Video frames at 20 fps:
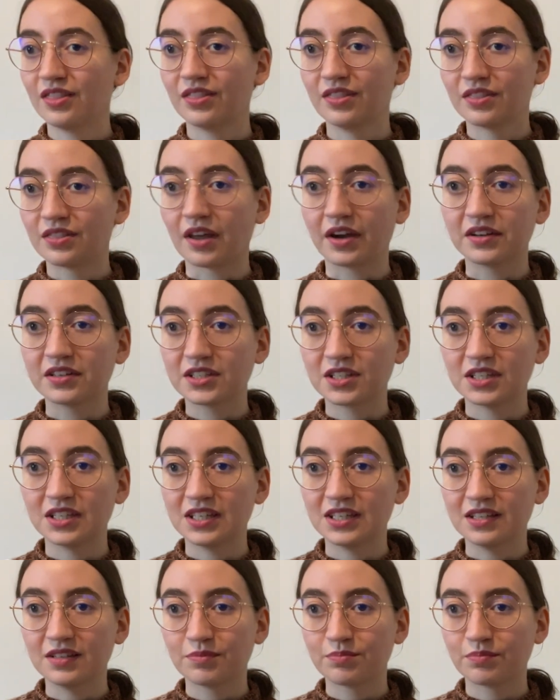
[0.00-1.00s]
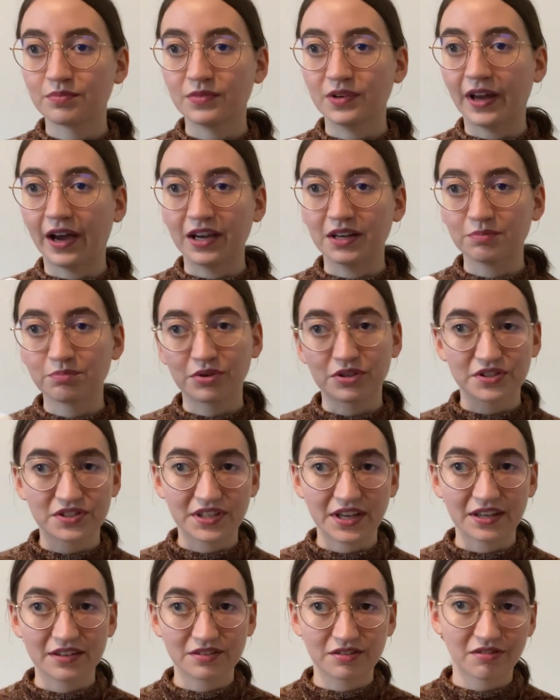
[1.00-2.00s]

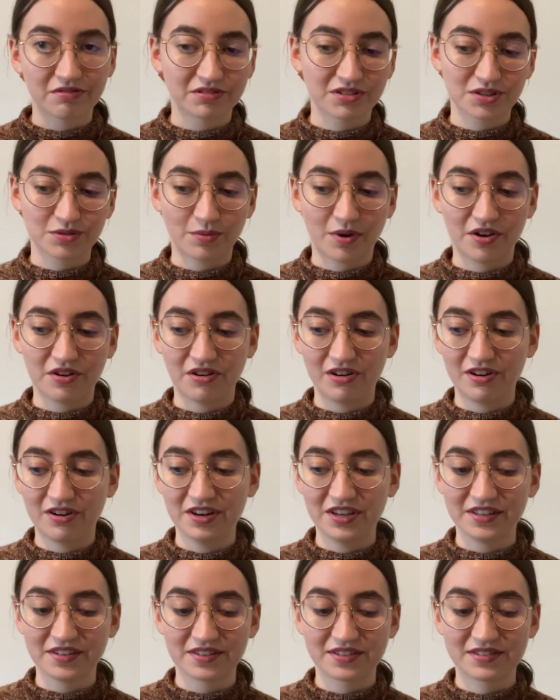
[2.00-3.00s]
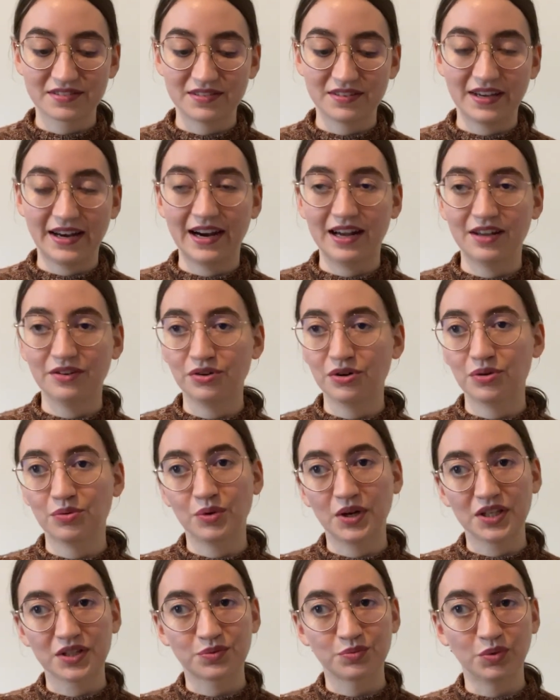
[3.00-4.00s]
99% of the sweater is there, no
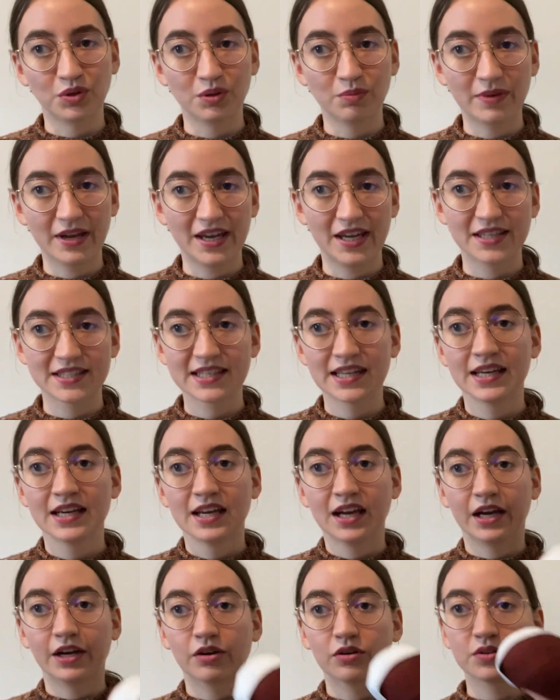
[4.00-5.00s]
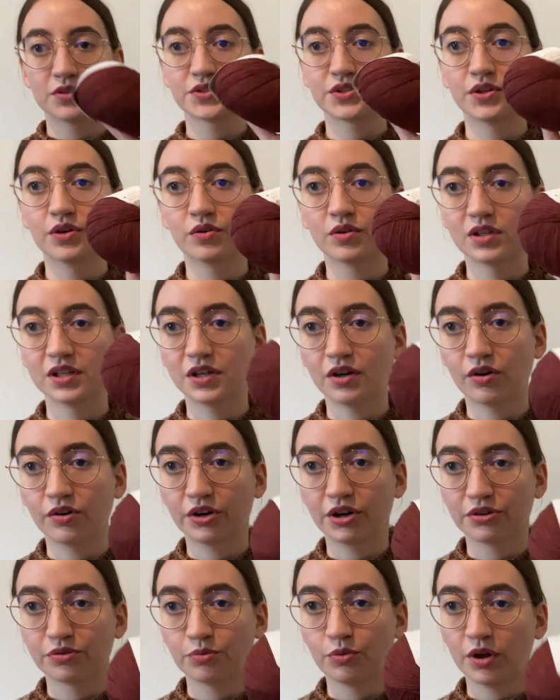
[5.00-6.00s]
waist wool base. I also only
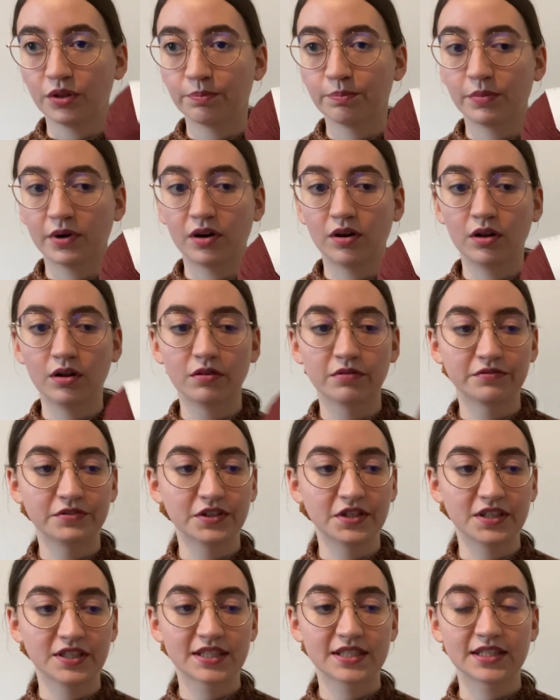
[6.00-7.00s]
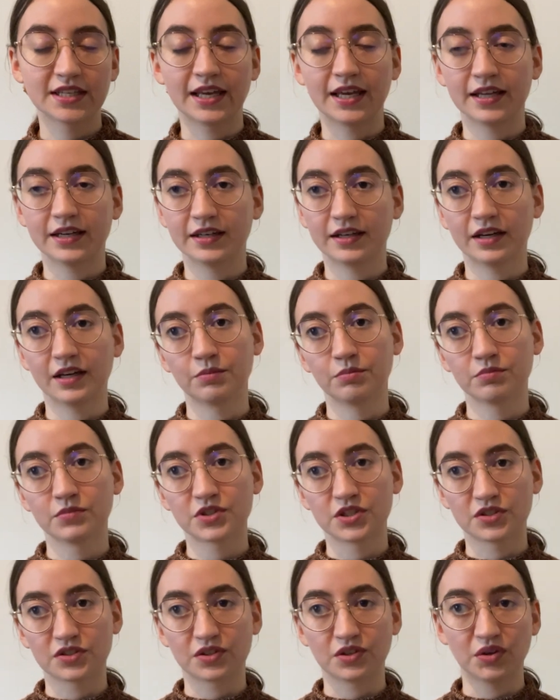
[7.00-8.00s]
ordered one ball of this, and I'm
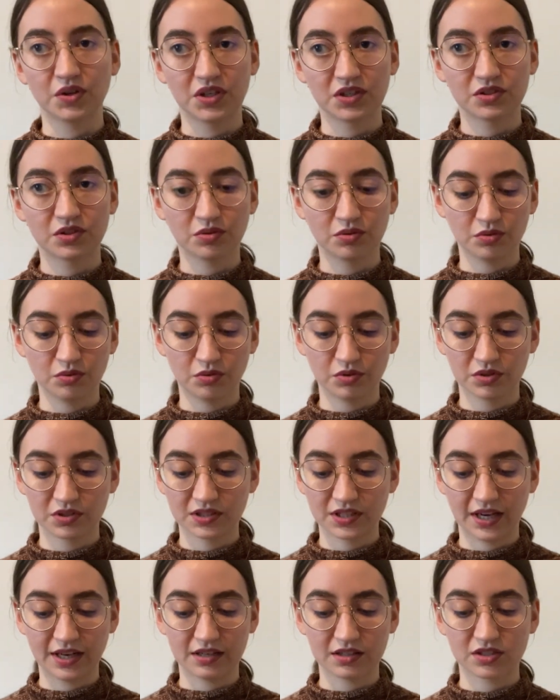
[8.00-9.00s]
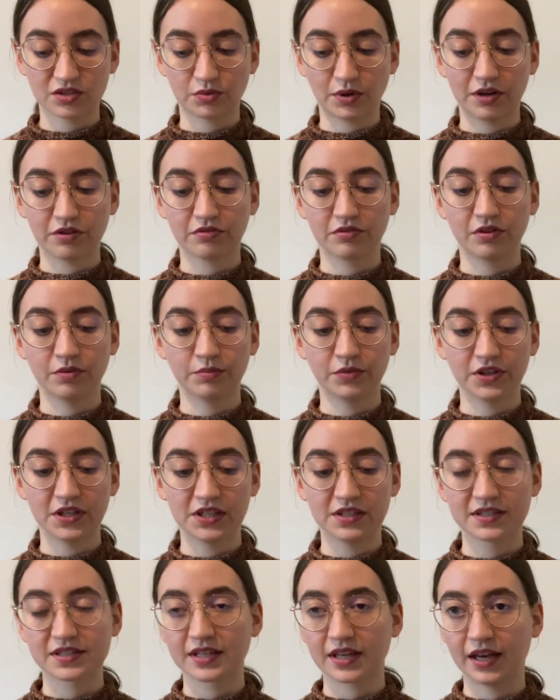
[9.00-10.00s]
just going to take a strand from the
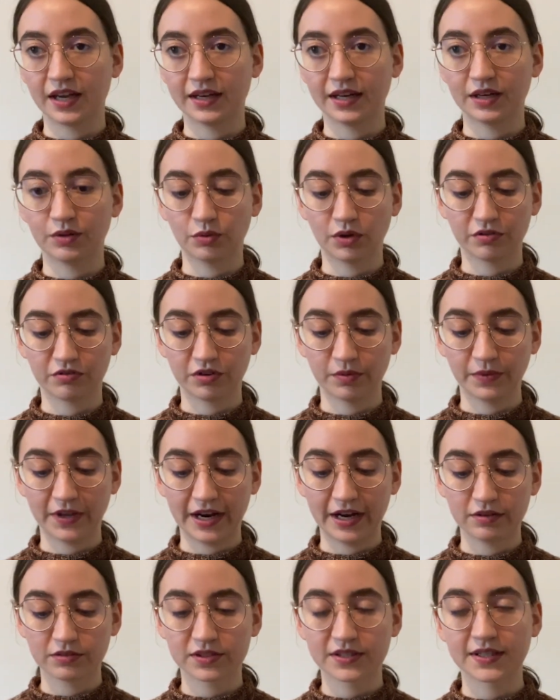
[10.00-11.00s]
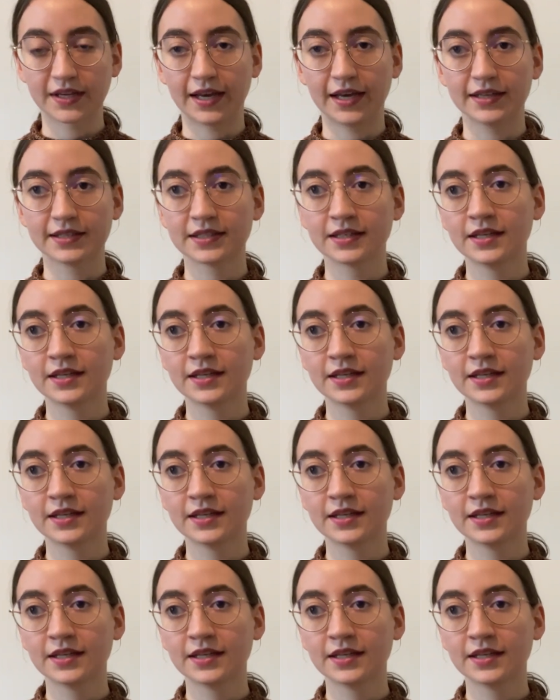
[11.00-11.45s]
inside and one from the outside